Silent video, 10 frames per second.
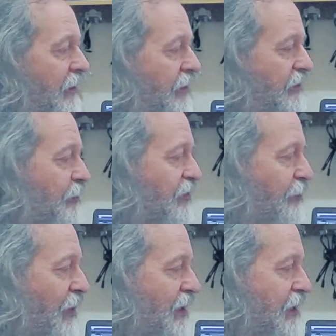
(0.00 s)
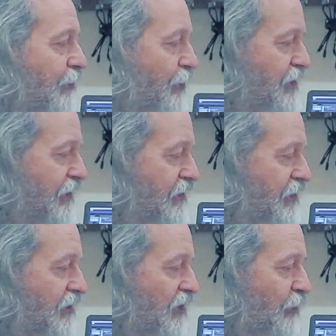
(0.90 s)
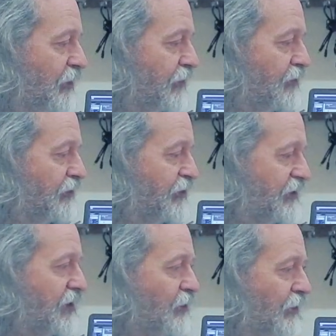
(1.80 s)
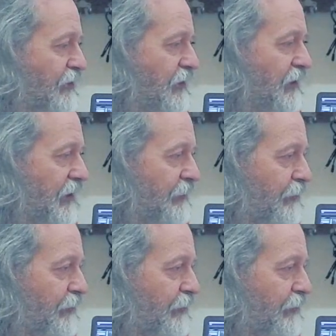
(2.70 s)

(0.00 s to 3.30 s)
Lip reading: terms of minor voicings, there's a couple of other interesting ones in there.